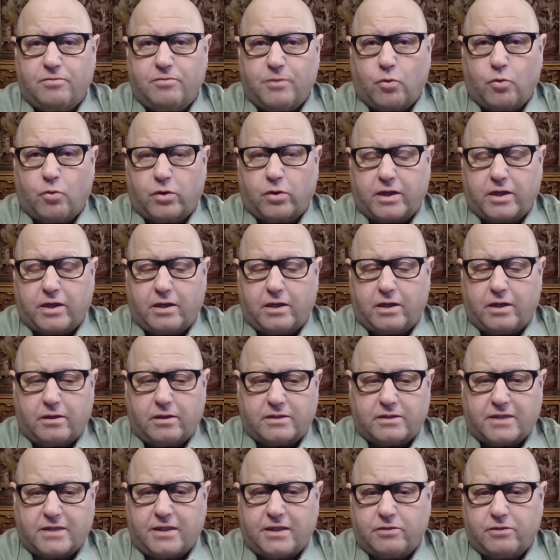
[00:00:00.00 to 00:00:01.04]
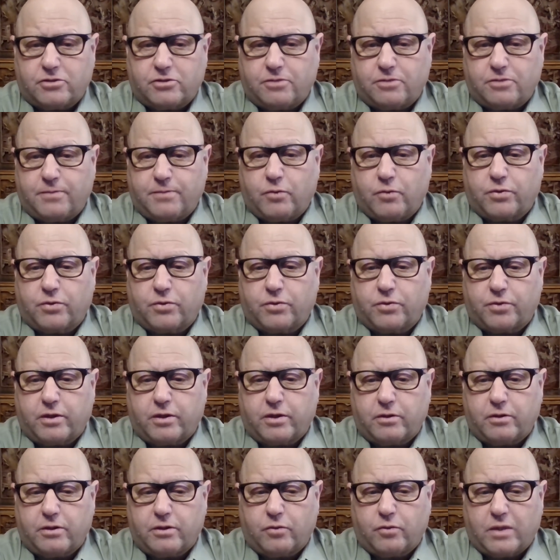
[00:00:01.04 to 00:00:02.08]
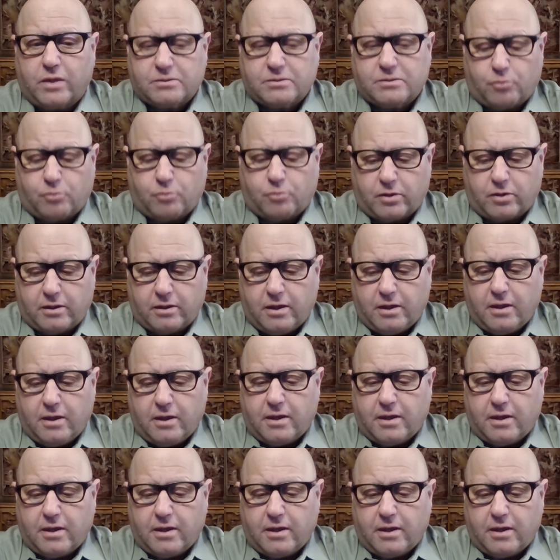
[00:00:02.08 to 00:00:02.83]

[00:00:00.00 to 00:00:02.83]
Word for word: you've been working, the ten years you've been with uh, the Westport